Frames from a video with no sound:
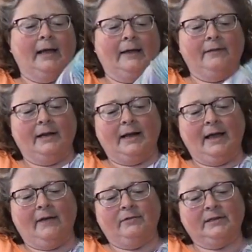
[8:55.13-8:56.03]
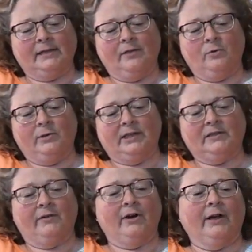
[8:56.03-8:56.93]
And then I have this other one
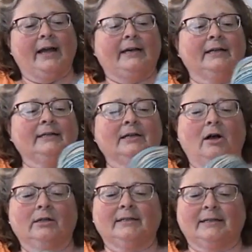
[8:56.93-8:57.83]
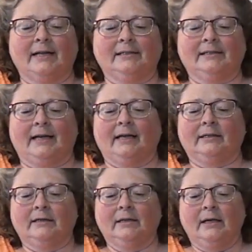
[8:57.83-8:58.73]
that's variegated. It's called
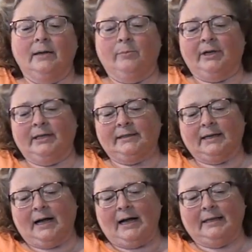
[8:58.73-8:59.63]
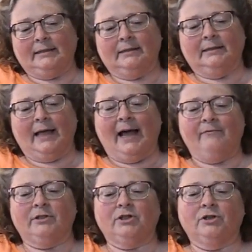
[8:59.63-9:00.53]
Sunset. But it's got
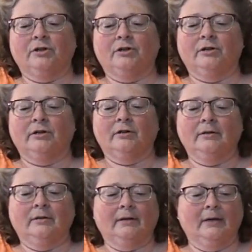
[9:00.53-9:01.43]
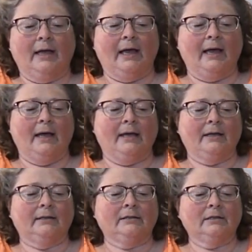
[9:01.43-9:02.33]
lavender
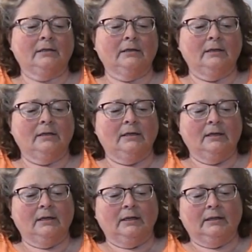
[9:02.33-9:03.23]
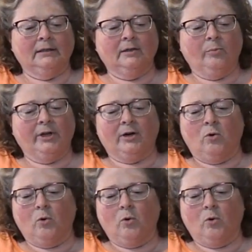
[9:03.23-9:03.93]
and a little bit of